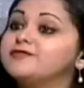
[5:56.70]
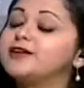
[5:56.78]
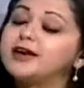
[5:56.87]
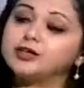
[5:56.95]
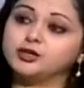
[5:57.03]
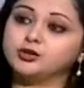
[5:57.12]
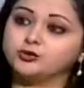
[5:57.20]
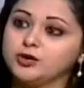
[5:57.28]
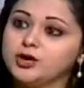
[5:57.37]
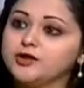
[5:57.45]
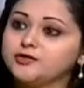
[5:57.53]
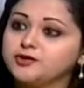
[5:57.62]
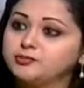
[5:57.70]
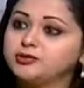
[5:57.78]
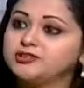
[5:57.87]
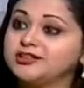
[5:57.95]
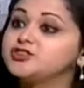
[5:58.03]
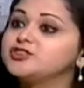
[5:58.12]
and value
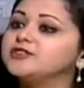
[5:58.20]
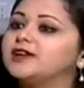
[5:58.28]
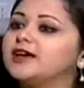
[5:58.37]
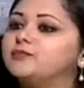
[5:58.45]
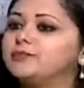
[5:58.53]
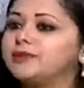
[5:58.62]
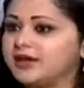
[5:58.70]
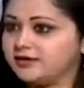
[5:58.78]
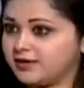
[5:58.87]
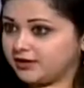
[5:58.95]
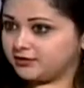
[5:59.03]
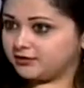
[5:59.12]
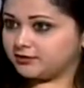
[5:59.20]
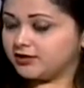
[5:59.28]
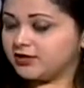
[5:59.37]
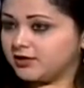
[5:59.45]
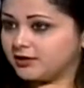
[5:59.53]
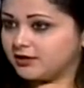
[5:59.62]
their potentials and pay that.